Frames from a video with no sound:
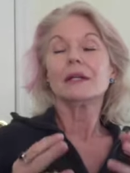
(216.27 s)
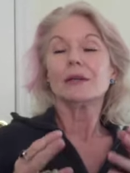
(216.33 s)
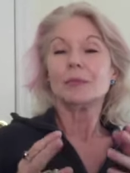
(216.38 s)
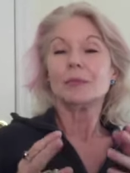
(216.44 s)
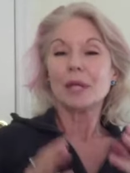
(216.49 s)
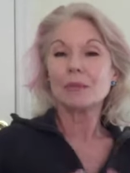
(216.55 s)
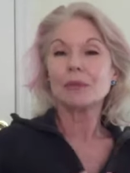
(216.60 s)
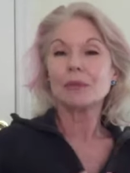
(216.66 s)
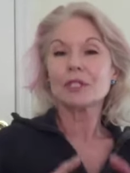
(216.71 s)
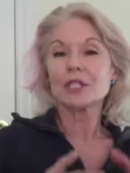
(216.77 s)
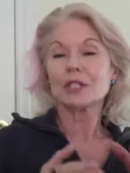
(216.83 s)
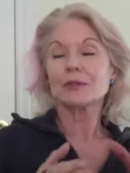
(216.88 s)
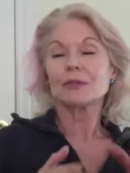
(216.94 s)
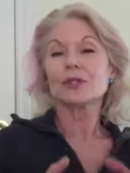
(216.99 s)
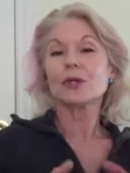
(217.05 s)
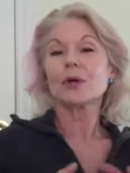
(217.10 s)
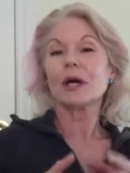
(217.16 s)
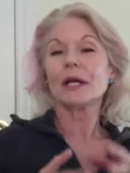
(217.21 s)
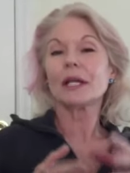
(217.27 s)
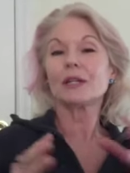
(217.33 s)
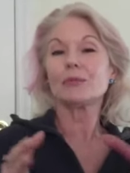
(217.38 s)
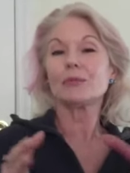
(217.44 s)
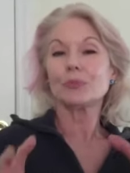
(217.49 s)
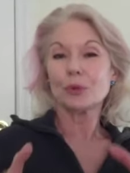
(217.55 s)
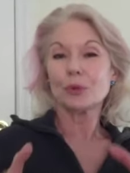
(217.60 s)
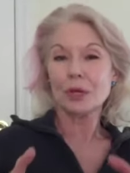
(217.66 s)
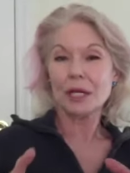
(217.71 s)
be able to try
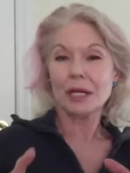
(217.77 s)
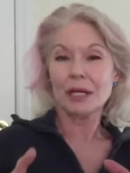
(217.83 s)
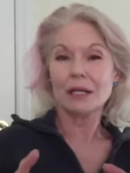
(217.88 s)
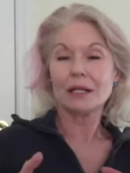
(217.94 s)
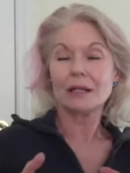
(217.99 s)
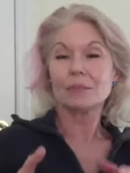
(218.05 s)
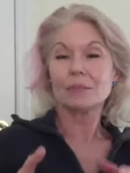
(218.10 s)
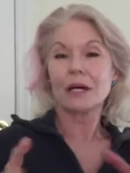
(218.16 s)
and bring